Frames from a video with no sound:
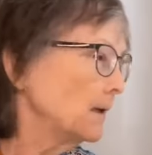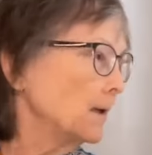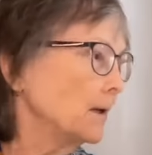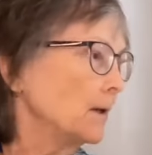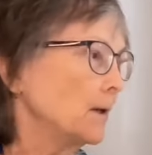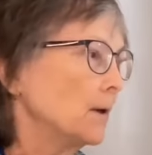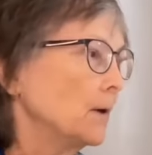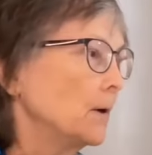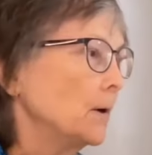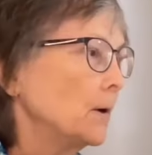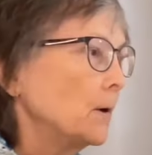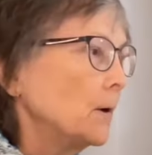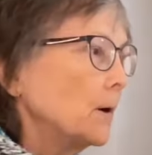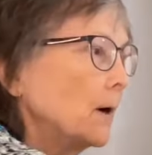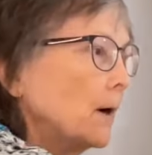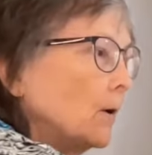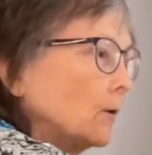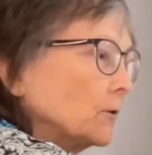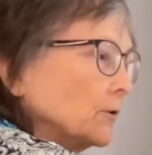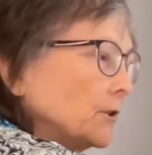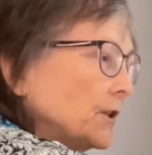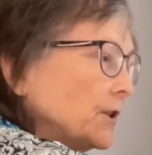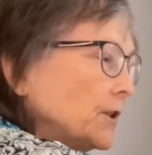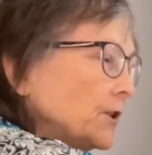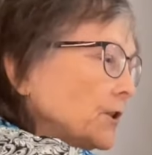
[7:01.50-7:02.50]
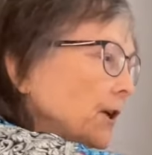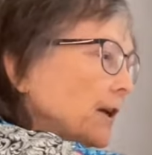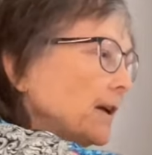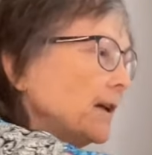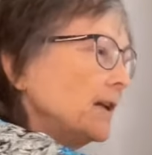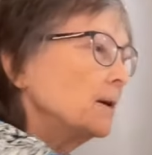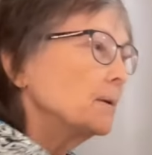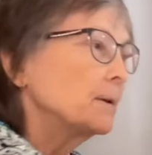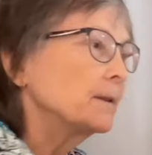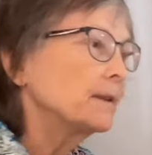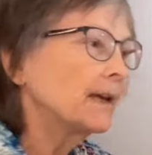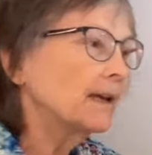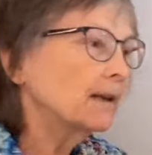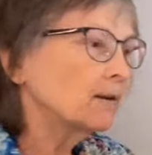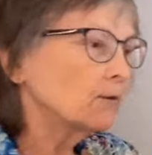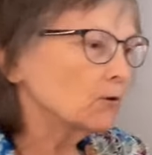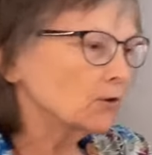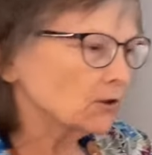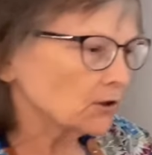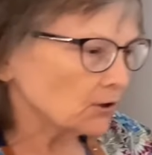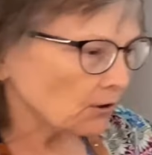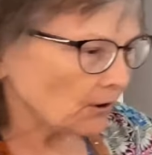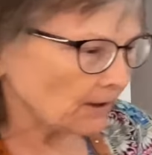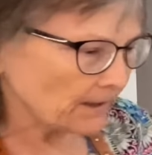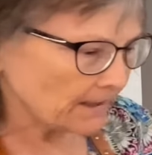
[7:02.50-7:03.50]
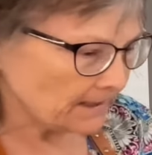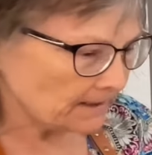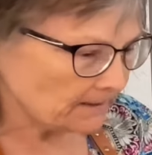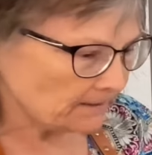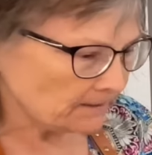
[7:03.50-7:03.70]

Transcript: I'll just show you what that looks like.